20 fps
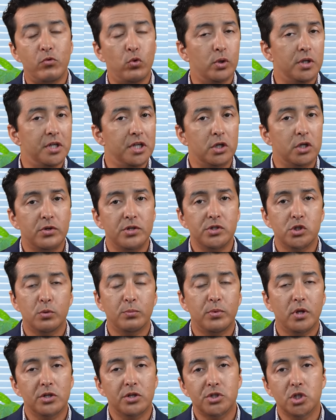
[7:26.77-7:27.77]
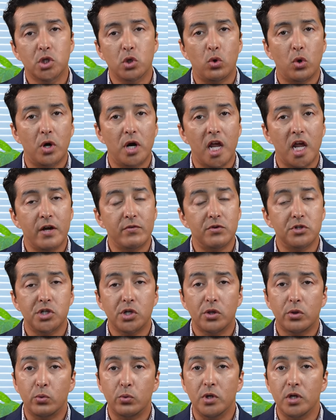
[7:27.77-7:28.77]
will increase your blood sugar on
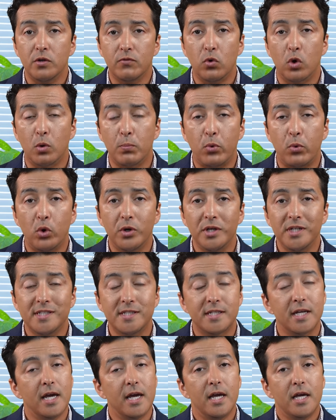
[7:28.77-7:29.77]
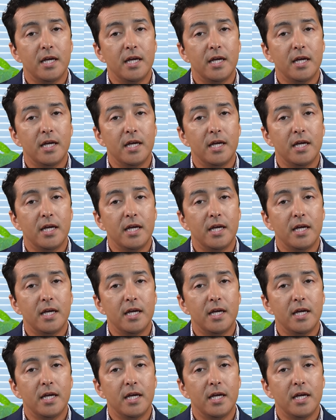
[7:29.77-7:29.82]
average three to four points.